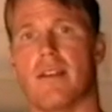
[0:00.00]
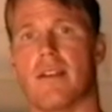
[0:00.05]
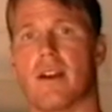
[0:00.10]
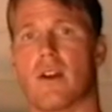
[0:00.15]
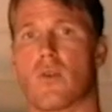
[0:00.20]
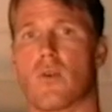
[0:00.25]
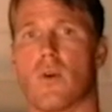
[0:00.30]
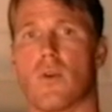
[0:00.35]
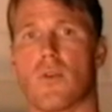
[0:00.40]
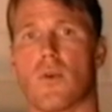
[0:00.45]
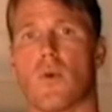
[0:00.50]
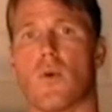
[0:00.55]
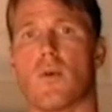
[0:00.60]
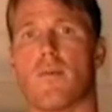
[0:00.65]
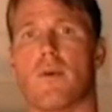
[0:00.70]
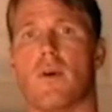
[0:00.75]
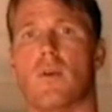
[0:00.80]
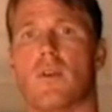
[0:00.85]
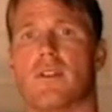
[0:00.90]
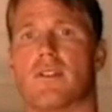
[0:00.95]
Now, growth
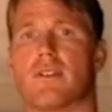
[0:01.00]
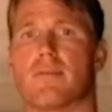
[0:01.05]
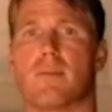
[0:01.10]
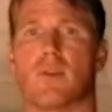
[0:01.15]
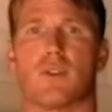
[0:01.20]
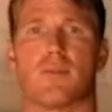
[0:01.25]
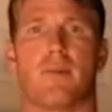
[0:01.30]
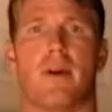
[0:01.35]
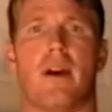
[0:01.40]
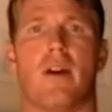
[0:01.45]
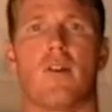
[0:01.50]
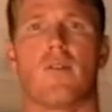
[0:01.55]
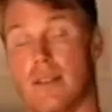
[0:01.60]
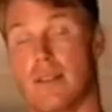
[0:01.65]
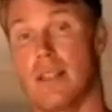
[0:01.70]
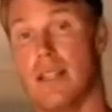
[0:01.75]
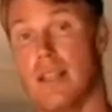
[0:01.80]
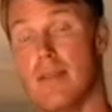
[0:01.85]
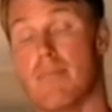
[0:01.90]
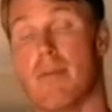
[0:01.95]
hormone is the most powerful
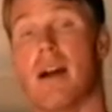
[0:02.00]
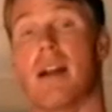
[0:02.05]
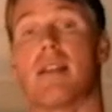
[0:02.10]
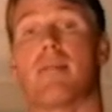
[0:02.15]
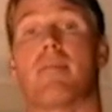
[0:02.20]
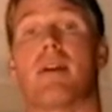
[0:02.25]
lean body